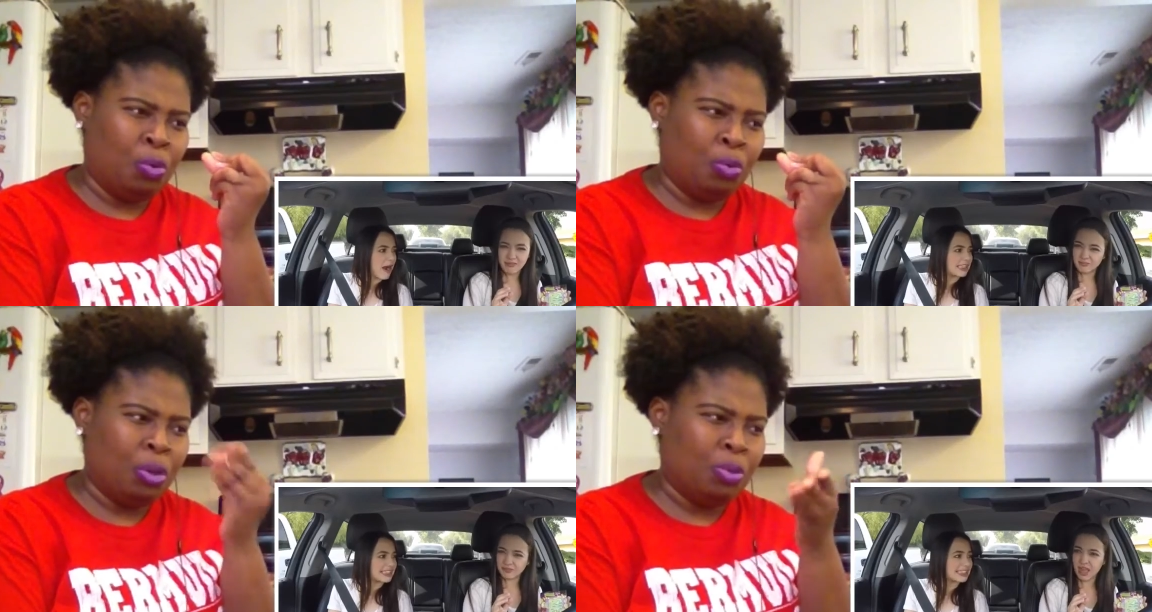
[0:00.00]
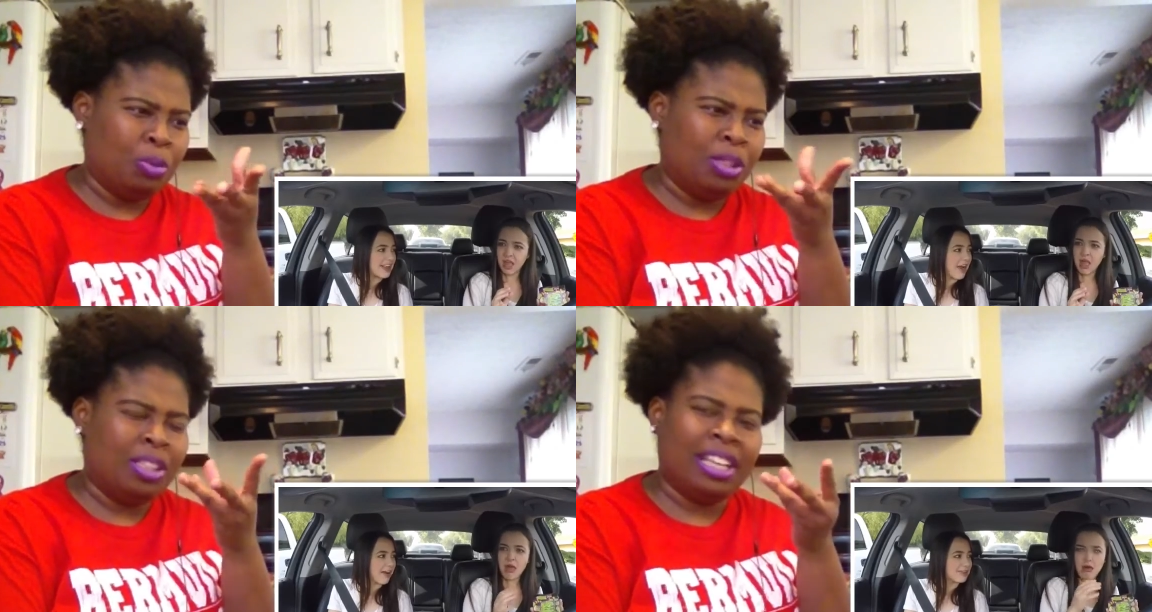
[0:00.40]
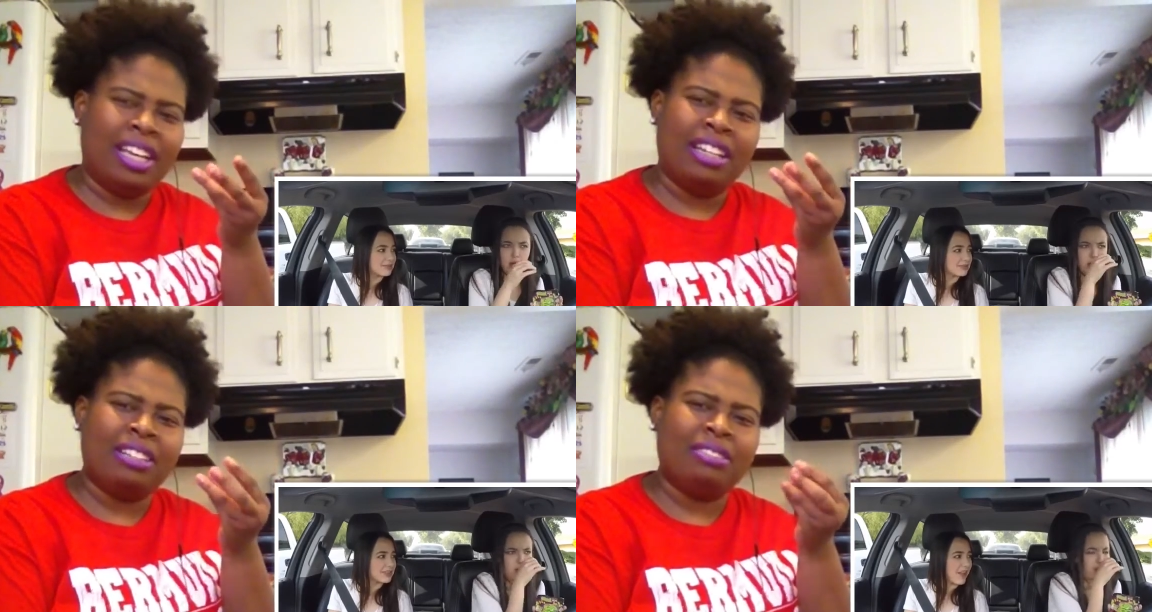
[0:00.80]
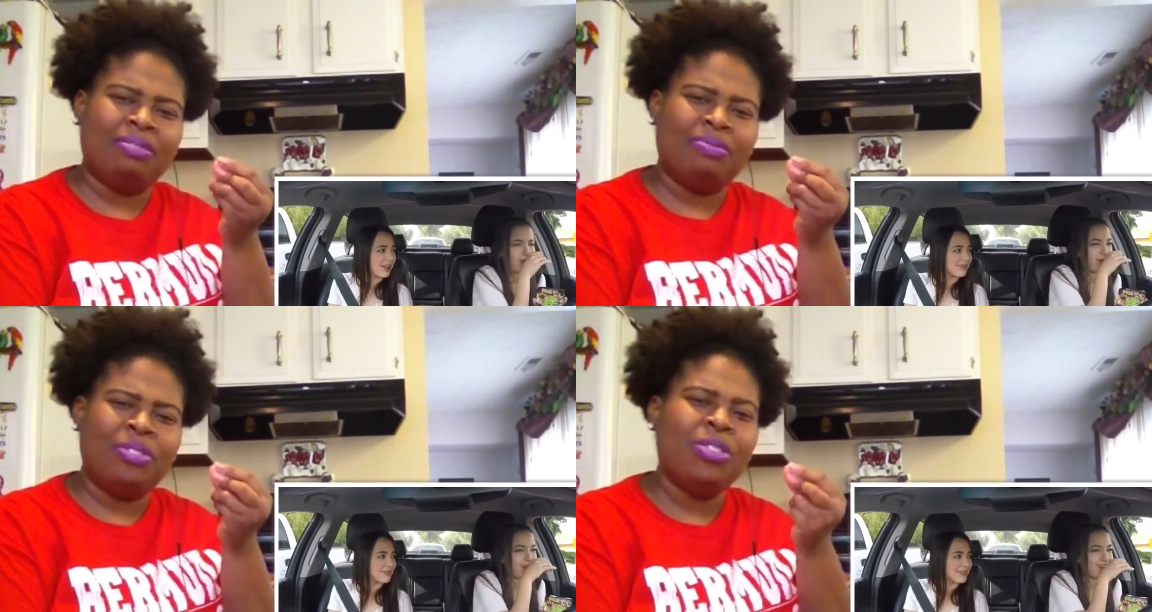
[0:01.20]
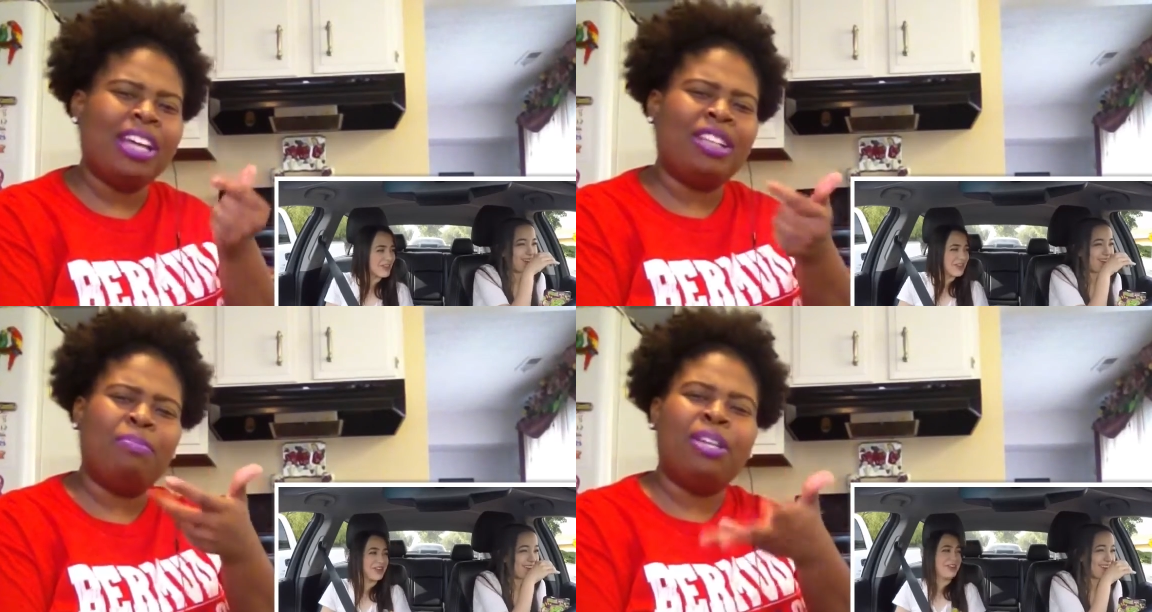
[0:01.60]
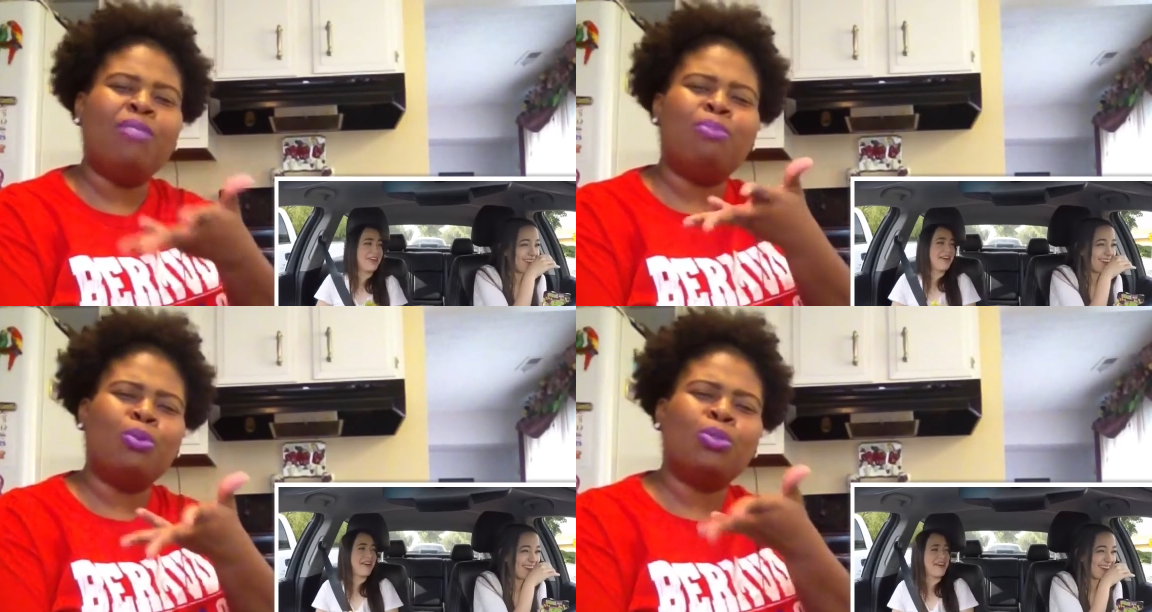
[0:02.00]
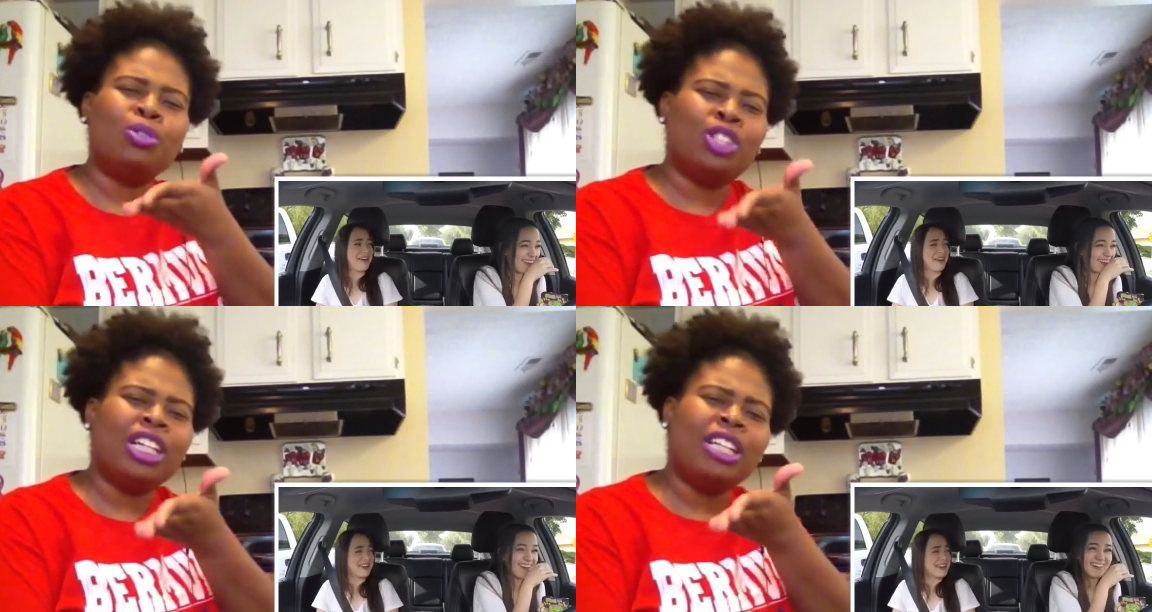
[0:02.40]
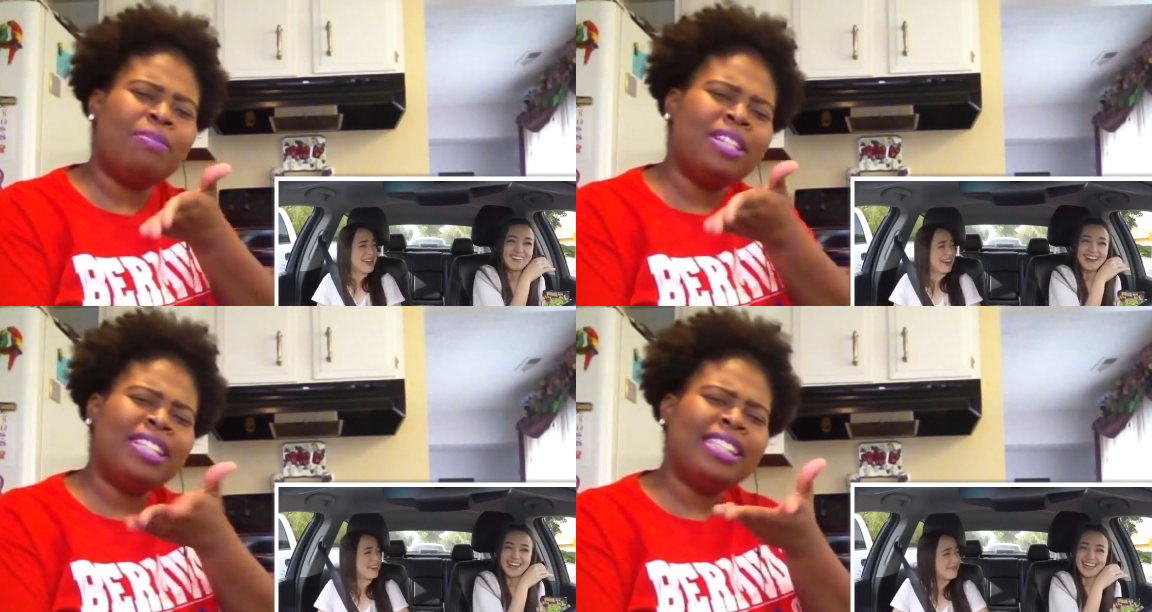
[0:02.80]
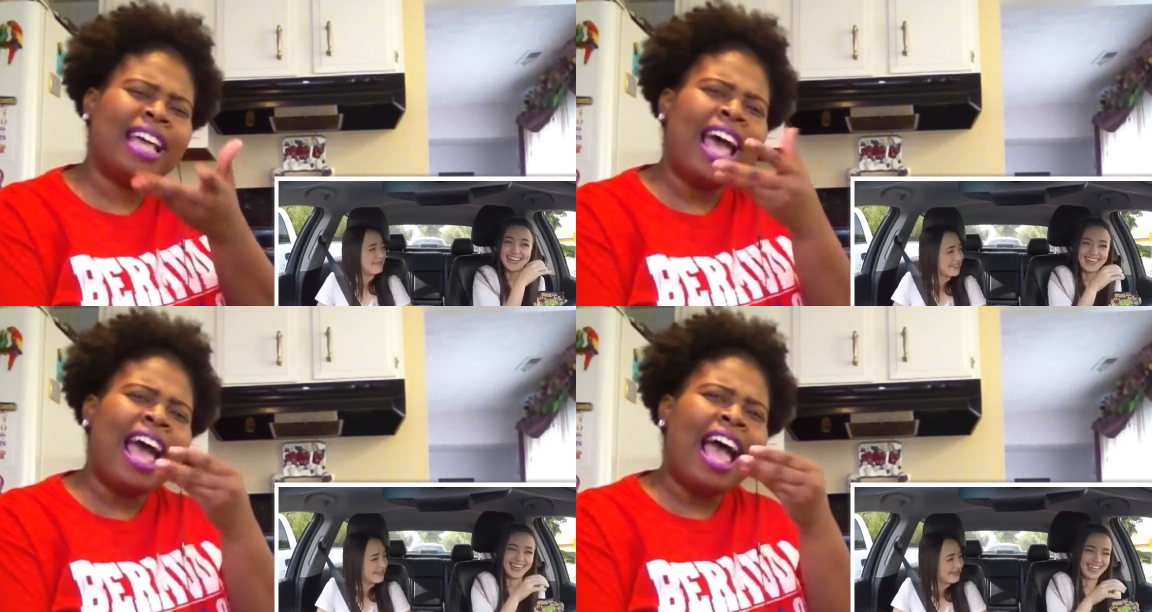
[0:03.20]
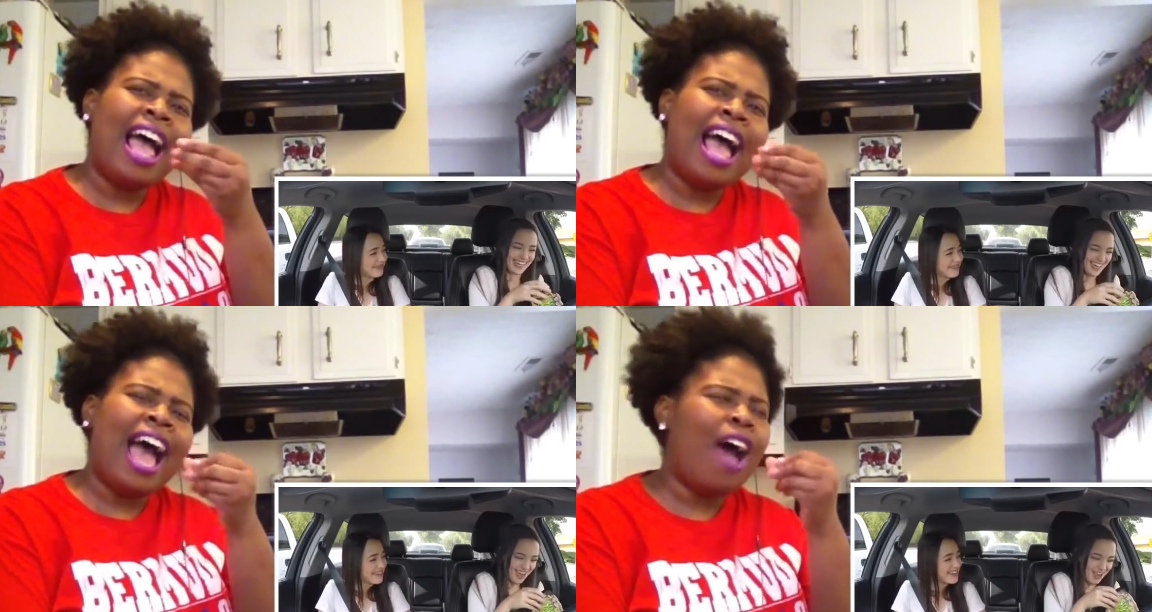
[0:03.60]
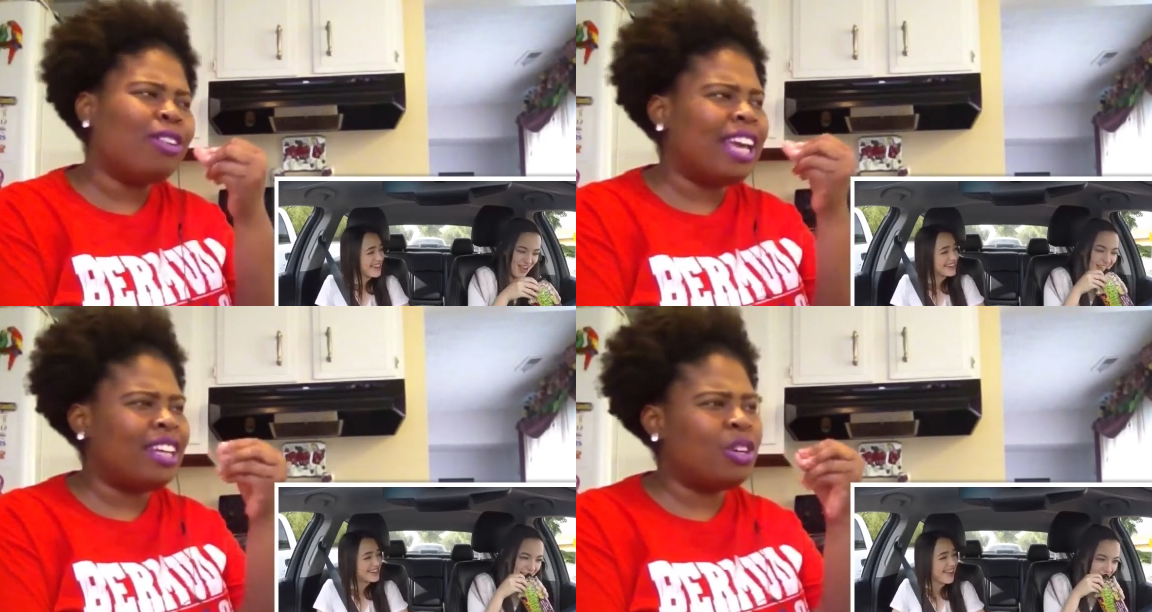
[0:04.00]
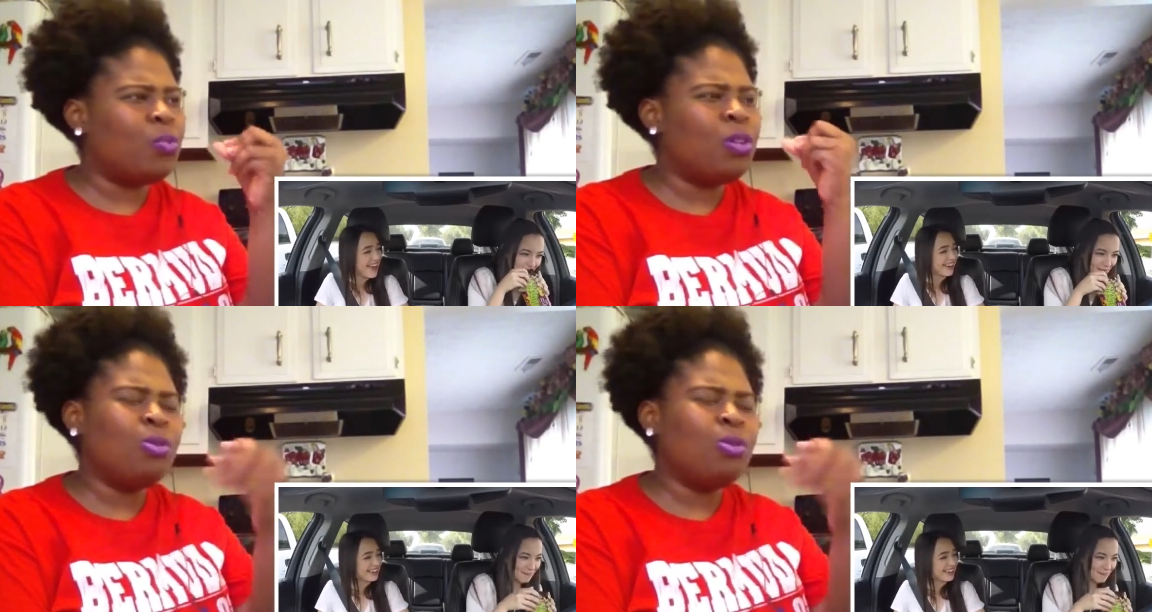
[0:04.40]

Speaker 1: gross? Like, you know, like the BeanBoozled jelly beans. How, like, when